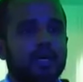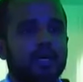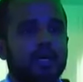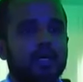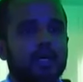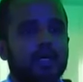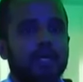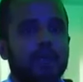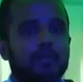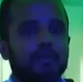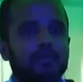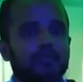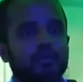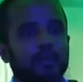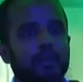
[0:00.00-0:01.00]

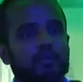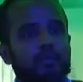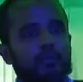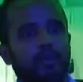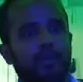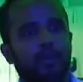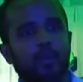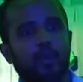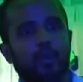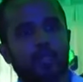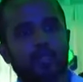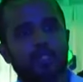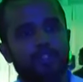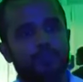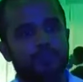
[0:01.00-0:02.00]
coming from
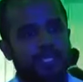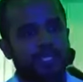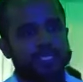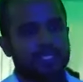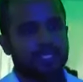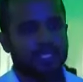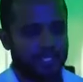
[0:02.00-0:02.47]
one of the speech